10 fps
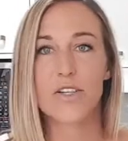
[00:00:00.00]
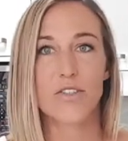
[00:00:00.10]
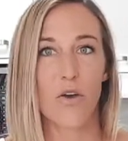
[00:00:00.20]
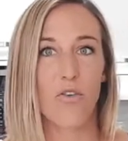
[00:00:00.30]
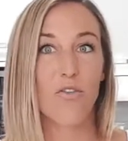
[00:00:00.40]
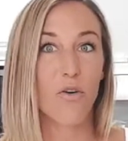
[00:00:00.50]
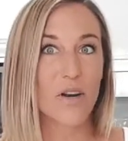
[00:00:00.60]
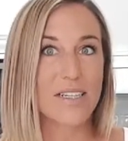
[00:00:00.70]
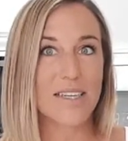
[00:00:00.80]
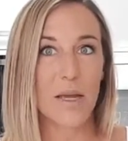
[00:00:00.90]
So for
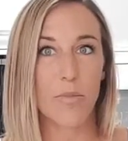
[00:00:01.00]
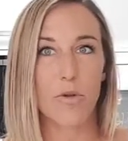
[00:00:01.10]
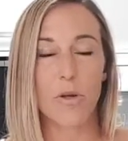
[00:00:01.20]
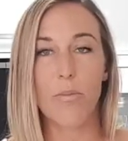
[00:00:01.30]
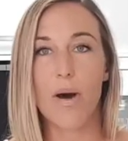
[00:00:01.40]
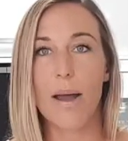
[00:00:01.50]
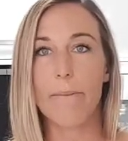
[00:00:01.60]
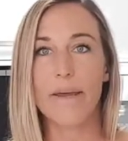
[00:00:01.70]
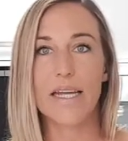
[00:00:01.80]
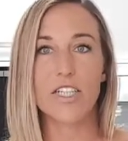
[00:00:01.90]
example, it might
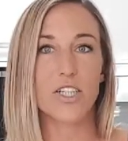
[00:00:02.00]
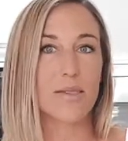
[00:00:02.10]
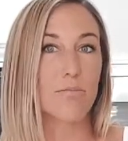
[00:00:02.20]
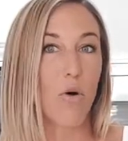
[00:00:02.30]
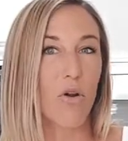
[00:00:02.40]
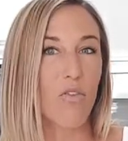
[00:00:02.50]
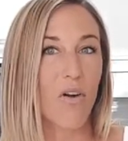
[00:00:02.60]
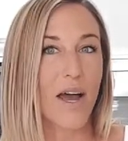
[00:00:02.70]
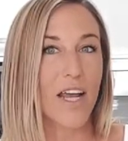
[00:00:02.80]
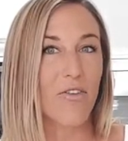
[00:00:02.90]
be just
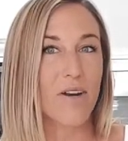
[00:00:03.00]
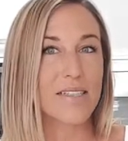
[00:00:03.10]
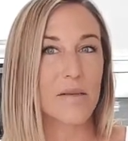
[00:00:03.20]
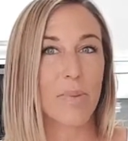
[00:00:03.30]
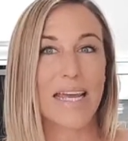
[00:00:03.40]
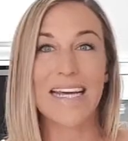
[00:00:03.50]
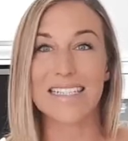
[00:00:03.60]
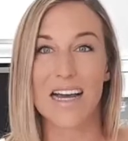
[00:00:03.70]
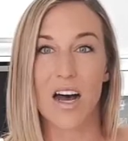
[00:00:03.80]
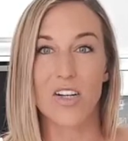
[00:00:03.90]
modifying a recipe a
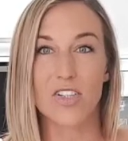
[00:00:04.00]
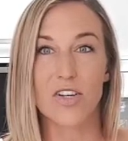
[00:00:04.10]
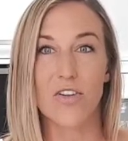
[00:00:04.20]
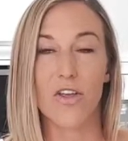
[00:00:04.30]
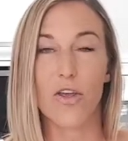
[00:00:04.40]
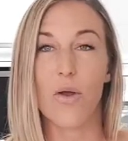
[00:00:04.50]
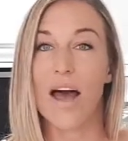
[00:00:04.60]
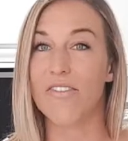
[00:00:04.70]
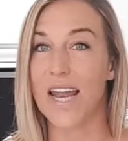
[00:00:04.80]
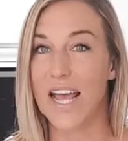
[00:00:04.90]
touch so that you
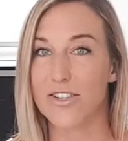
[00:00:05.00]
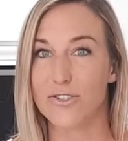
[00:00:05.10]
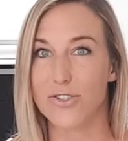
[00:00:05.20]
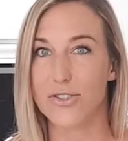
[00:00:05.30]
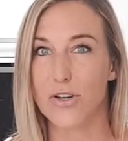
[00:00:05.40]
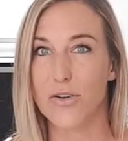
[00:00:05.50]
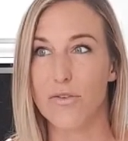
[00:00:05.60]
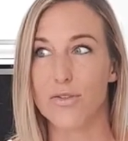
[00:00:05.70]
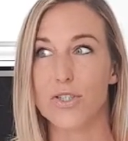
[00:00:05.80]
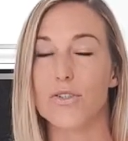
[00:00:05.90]
have an extra serve
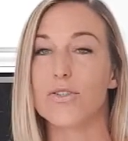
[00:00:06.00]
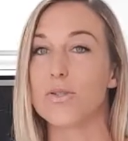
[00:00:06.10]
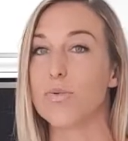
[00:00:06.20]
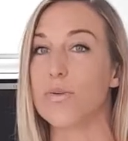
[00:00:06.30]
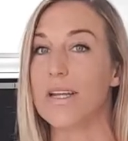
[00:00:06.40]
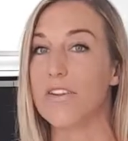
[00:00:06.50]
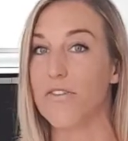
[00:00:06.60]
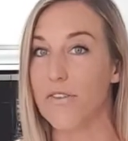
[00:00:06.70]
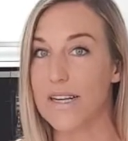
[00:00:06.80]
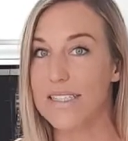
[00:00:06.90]
or two to put in the
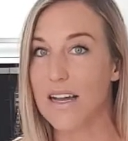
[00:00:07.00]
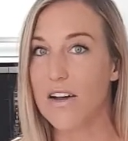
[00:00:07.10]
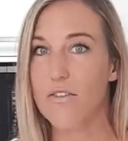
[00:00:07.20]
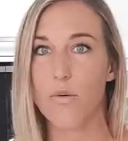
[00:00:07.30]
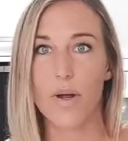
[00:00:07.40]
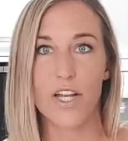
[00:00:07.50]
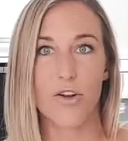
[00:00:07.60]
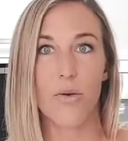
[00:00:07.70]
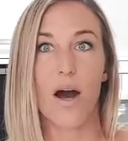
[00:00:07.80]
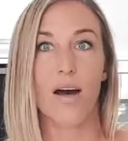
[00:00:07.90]
freezer for when
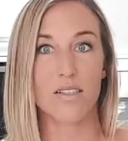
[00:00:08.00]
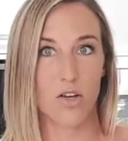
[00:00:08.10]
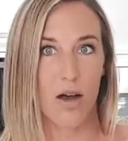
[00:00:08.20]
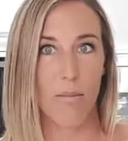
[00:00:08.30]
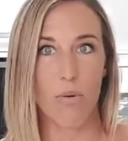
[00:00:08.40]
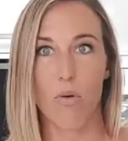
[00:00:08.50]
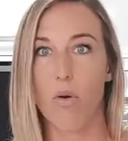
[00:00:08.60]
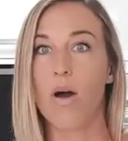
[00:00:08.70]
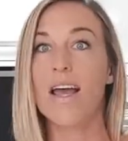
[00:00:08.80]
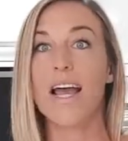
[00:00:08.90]
you are time
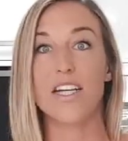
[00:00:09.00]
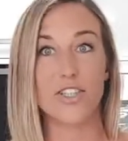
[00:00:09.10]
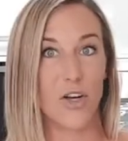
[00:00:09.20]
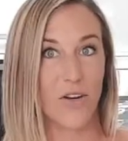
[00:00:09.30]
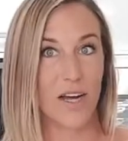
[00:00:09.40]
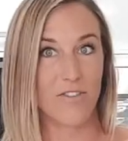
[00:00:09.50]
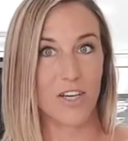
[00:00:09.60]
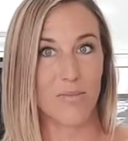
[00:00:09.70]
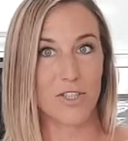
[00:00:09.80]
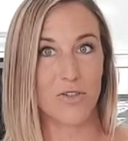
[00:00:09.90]
poor and you don't have
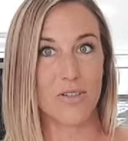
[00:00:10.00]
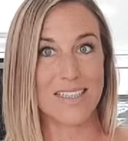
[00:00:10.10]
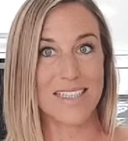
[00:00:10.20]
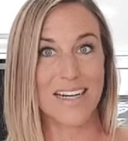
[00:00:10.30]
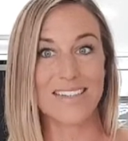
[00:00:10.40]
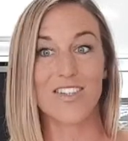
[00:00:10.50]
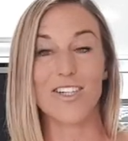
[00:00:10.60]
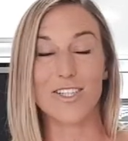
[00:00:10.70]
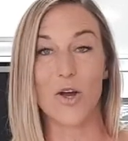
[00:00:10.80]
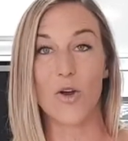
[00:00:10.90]
time to cook dinner so you
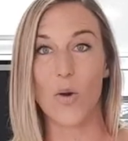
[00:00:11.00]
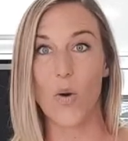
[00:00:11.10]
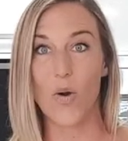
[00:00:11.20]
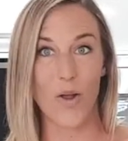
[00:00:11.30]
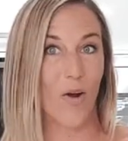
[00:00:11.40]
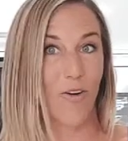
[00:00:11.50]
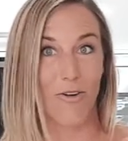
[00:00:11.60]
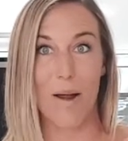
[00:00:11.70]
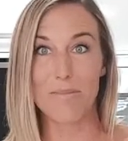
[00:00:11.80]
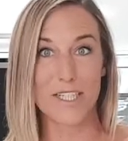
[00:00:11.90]
don't go
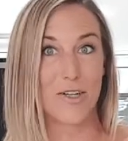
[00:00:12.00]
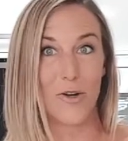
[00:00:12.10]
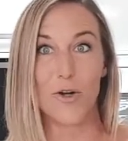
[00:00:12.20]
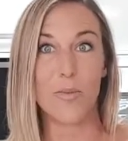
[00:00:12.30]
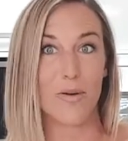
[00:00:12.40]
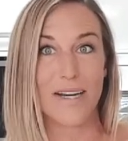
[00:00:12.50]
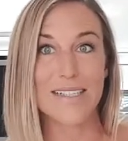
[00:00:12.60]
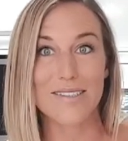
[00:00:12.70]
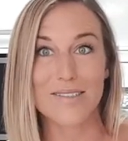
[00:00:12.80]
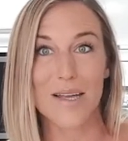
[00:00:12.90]
grab to Uber
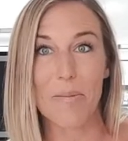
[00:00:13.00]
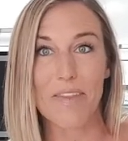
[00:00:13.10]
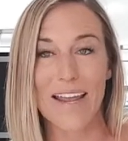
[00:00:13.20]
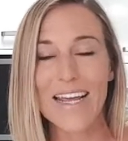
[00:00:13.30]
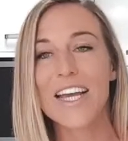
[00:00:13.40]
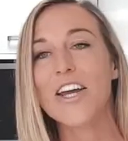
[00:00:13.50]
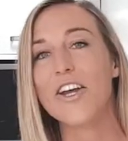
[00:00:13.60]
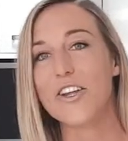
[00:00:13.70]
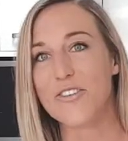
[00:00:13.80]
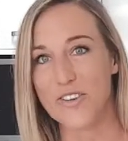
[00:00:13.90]
Eats or something.
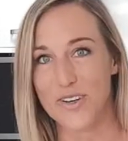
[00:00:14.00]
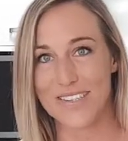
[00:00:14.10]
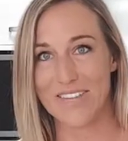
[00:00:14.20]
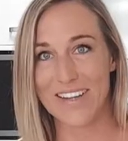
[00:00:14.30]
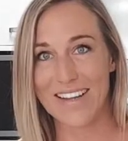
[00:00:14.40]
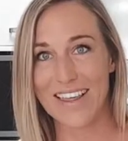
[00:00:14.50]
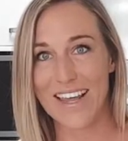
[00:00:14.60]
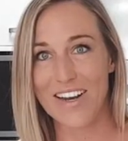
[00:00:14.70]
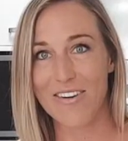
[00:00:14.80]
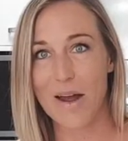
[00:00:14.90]
You've got something there
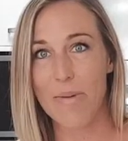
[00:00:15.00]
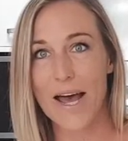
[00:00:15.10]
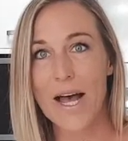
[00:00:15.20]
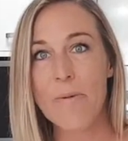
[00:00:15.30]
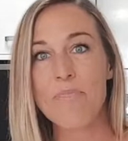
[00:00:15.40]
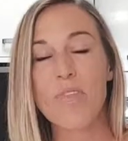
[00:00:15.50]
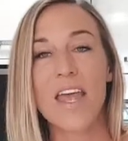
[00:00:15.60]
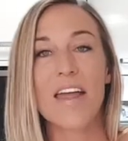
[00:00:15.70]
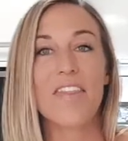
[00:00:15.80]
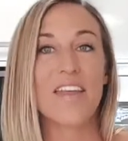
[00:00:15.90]
to grab out.
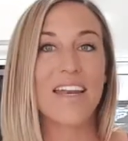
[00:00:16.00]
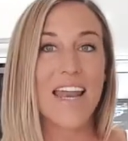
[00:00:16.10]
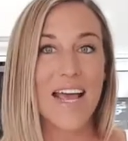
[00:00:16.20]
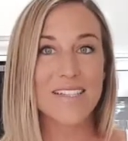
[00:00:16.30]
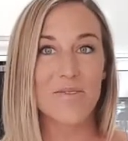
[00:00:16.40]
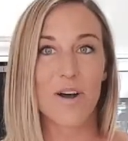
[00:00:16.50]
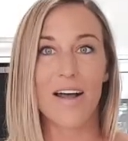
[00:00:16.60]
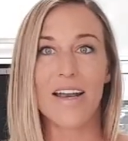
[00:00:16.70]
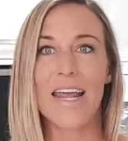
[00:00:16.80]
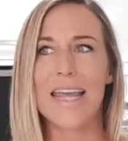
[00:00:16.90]
The next
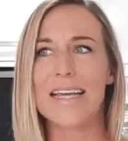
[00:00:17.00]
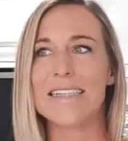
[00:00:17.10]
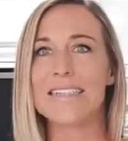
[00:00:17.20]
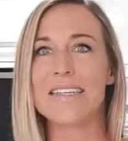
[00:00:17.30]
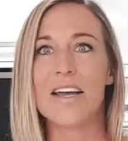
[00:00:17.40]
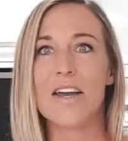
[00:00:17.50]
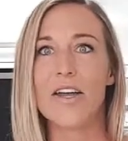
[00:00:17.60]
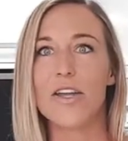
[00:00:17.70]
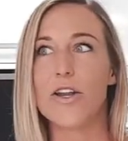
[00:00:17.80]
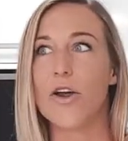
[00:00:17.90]
one is,
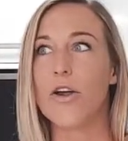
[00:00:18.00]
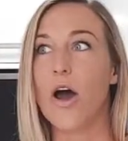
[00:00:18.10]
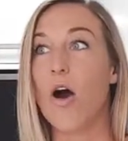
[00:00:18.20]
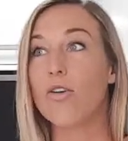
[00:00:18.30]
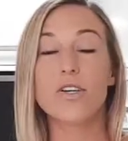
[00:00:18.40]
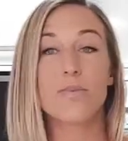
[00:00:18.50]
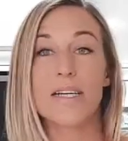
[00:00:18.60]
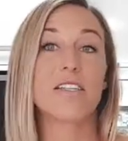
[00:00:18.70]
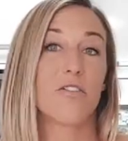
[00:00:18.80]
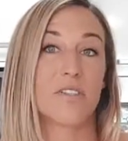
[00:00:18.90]
you know, I'll use
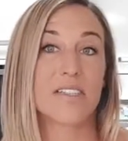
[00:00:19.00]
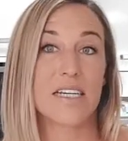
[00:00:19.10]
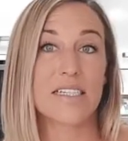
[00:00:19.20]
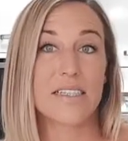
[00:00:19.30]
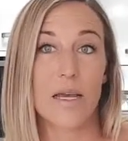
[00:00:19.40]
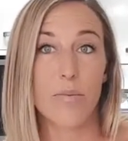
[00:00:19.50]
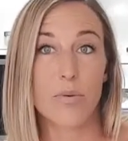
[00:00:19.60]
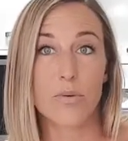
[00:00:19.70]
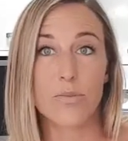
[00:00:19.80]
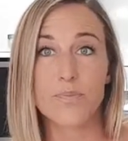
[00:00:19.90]
myself as an
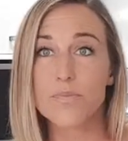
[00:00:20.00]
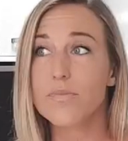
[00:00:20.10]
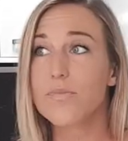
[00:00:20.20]
example.